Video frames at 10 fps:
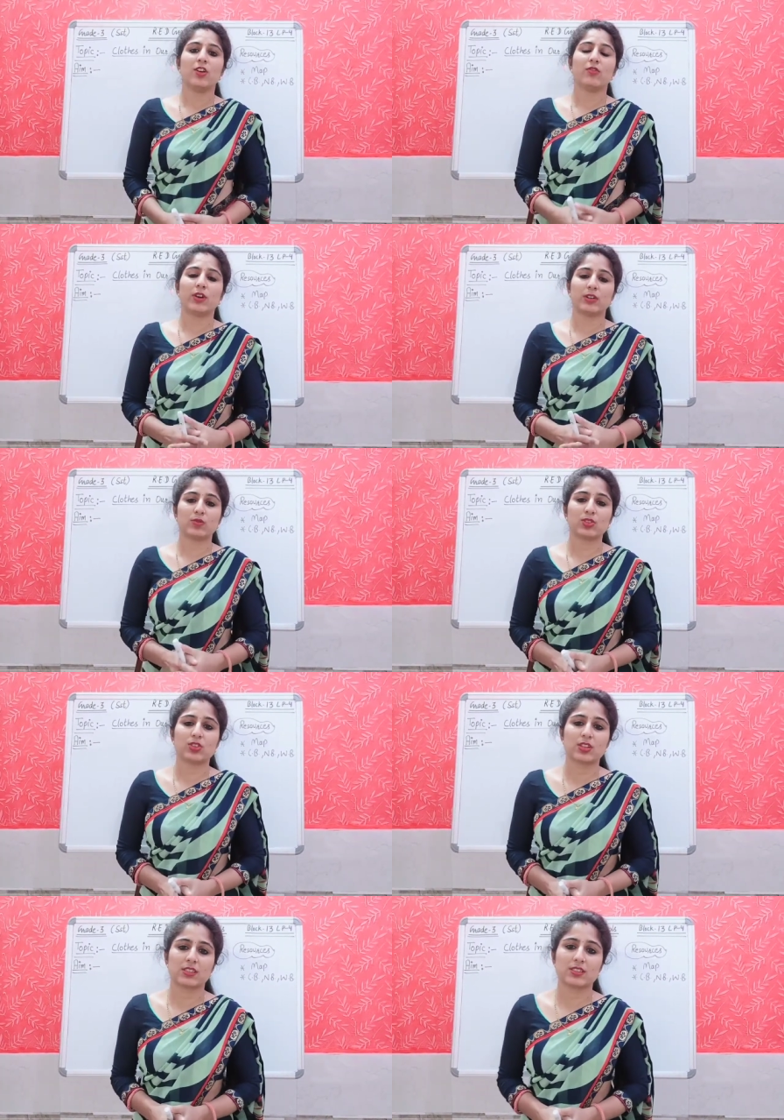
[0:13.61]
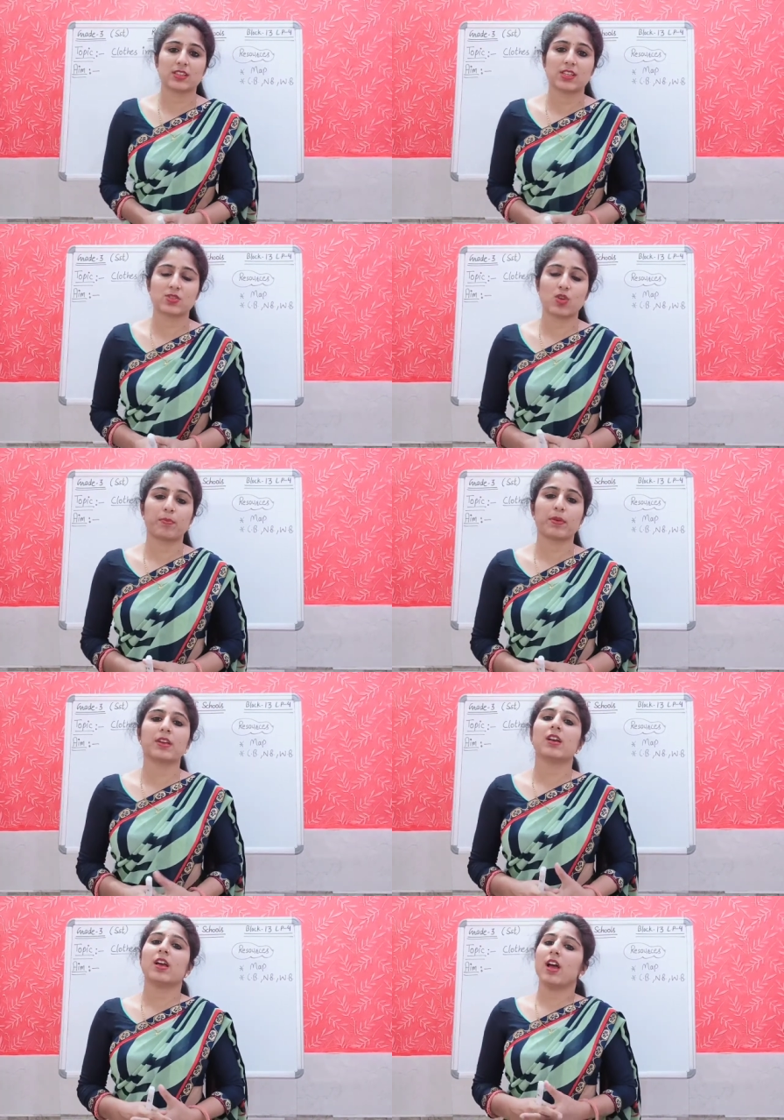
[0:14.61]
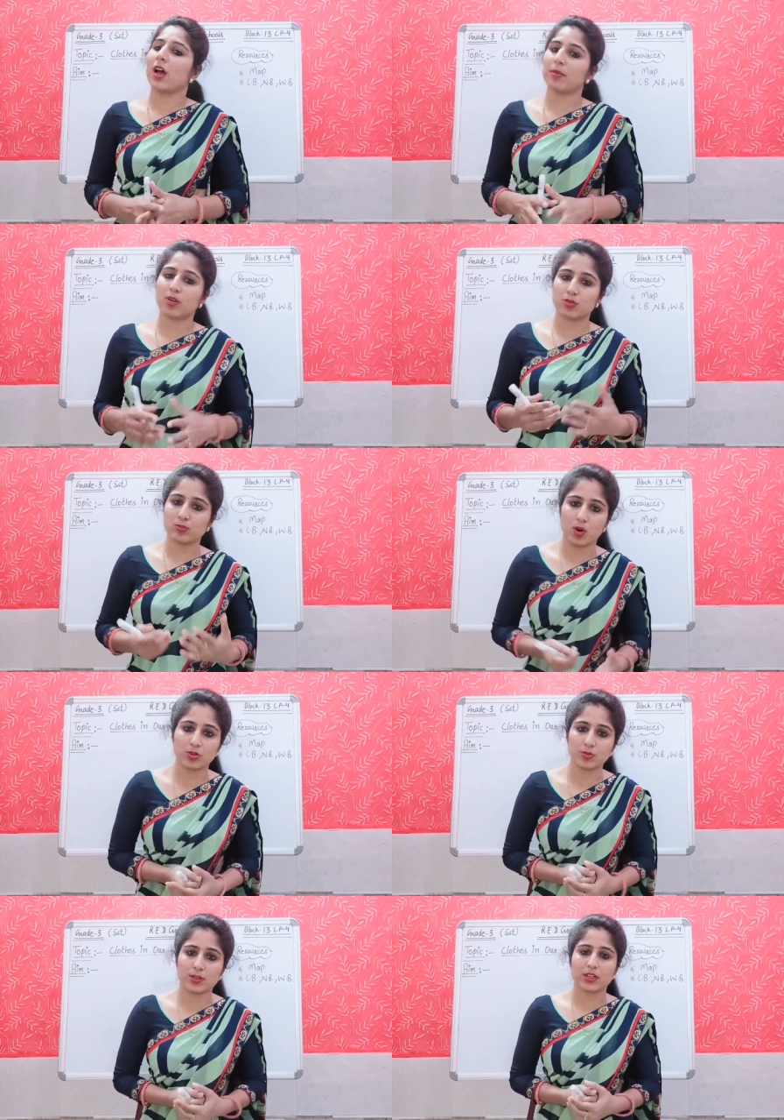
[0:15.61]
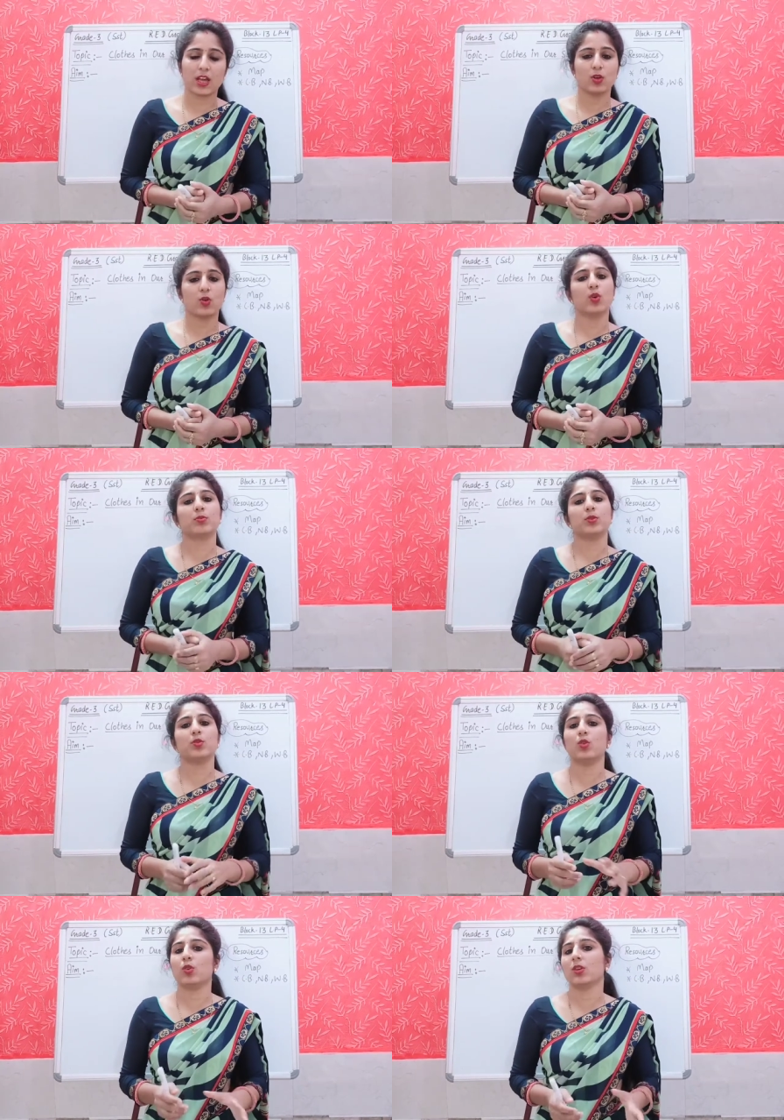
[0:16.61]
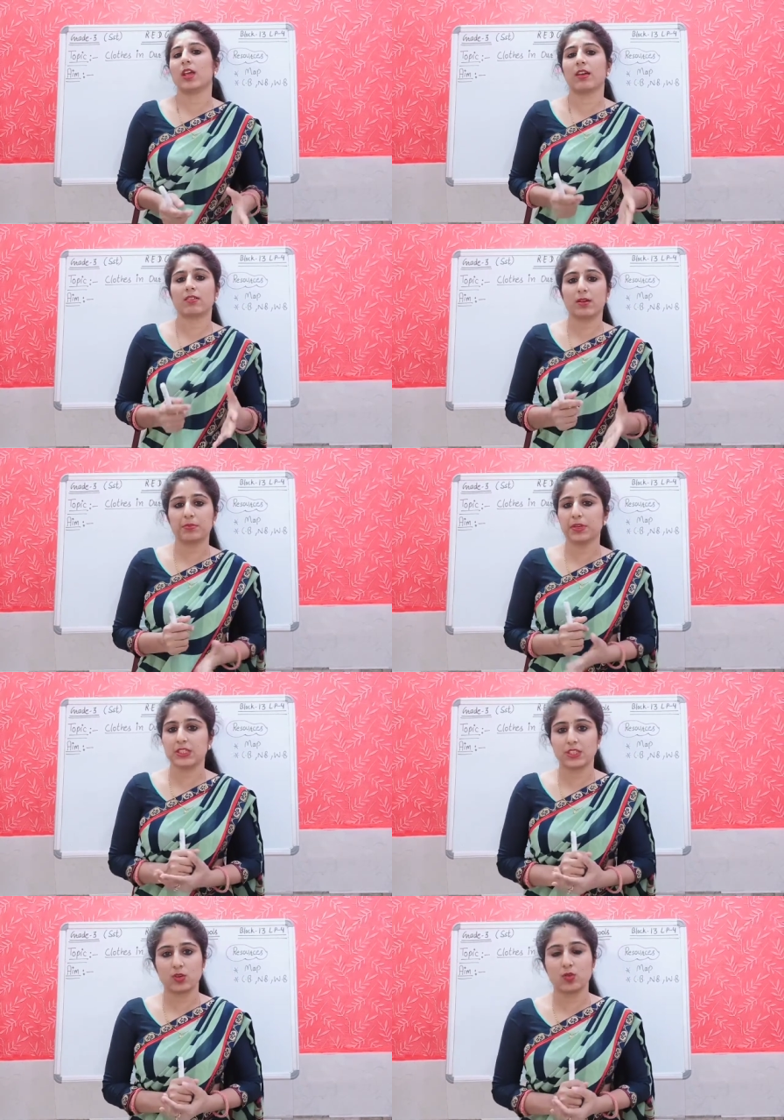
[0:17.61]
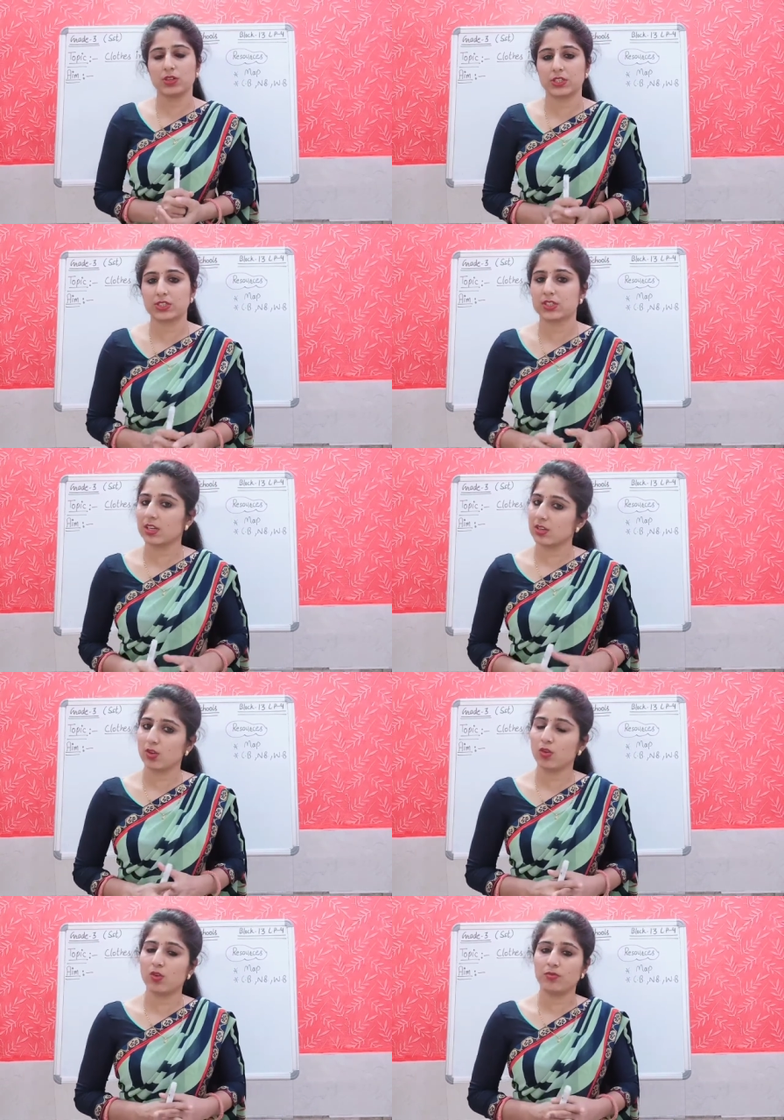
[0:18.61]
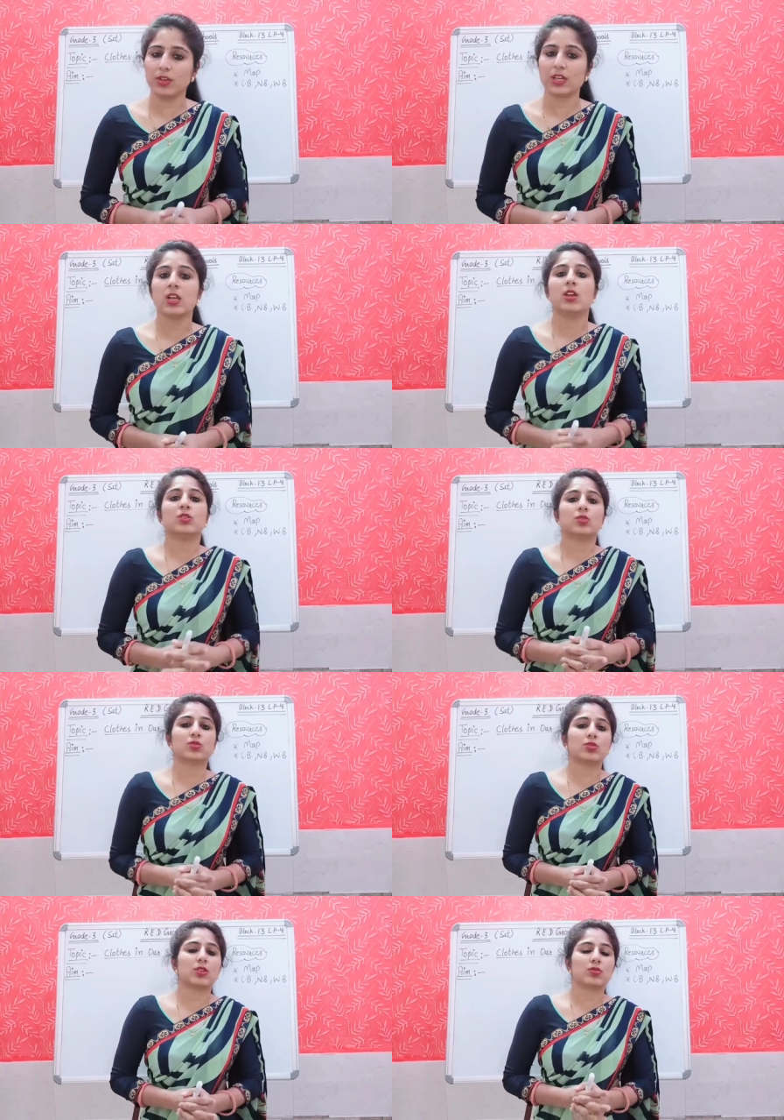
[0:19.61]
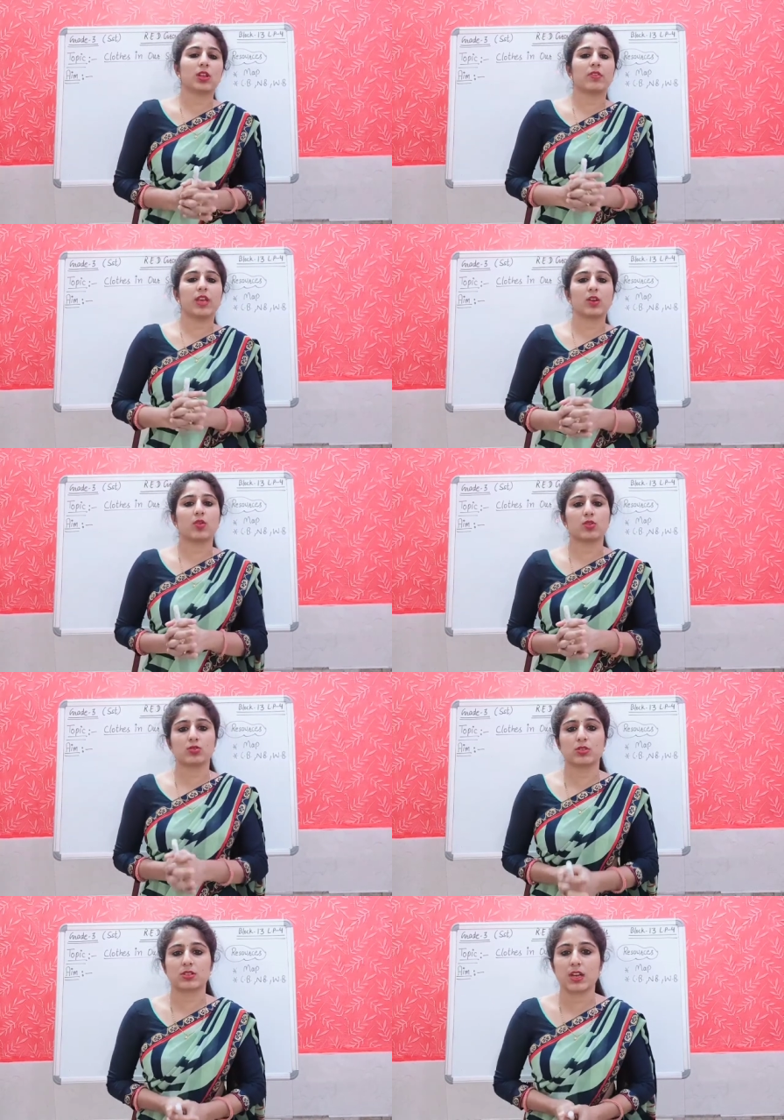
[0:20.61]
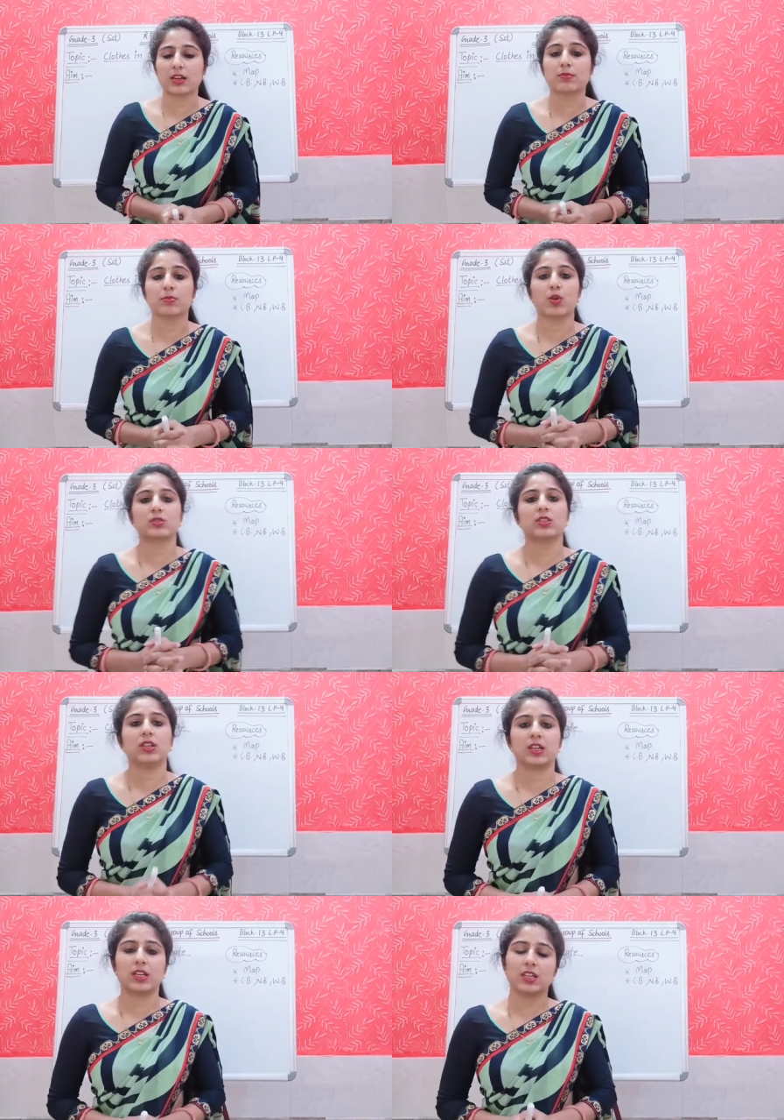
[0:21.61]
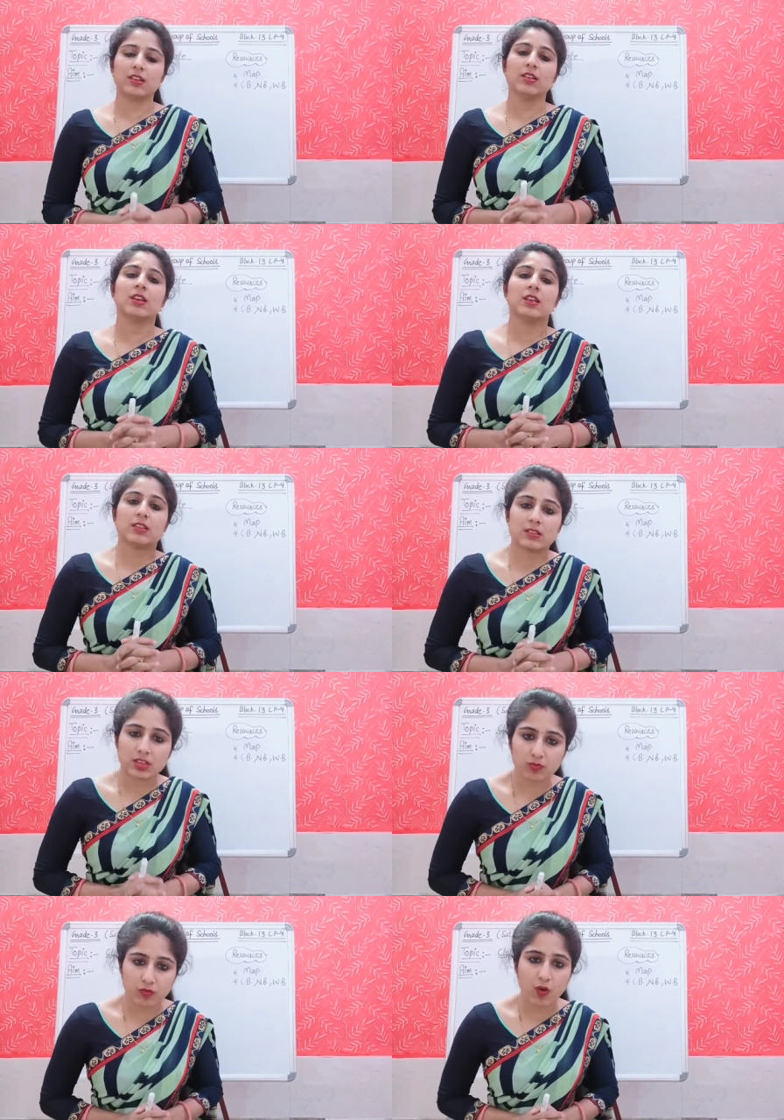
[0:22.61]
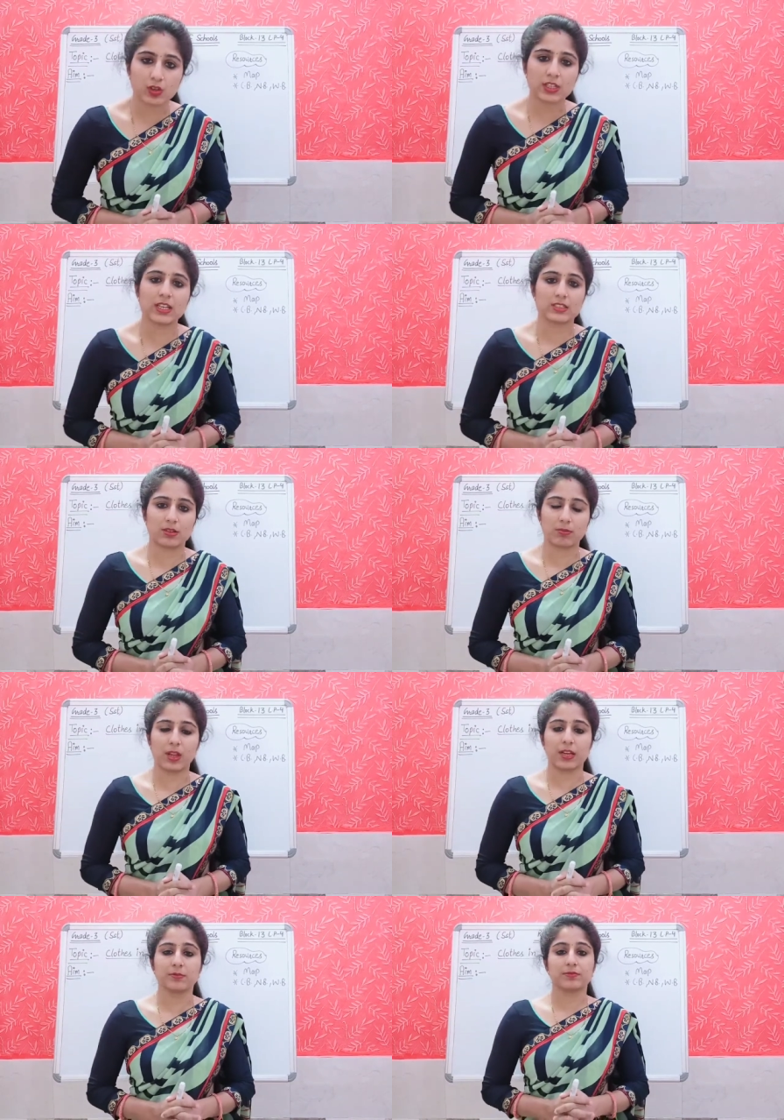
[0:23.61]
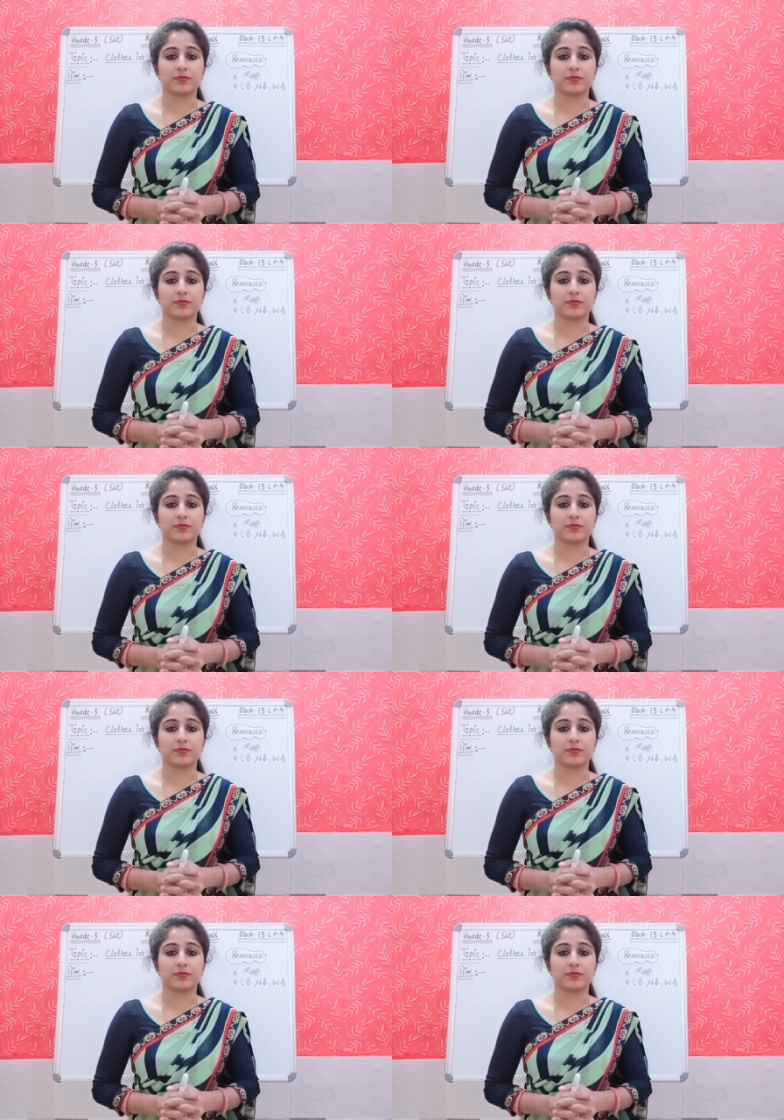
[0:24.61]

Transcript: What was your yesterday's topic? About monument. I hope you all have completed your worksheet and your homework. So student, today we are going to start block 13, fourth lesson plan.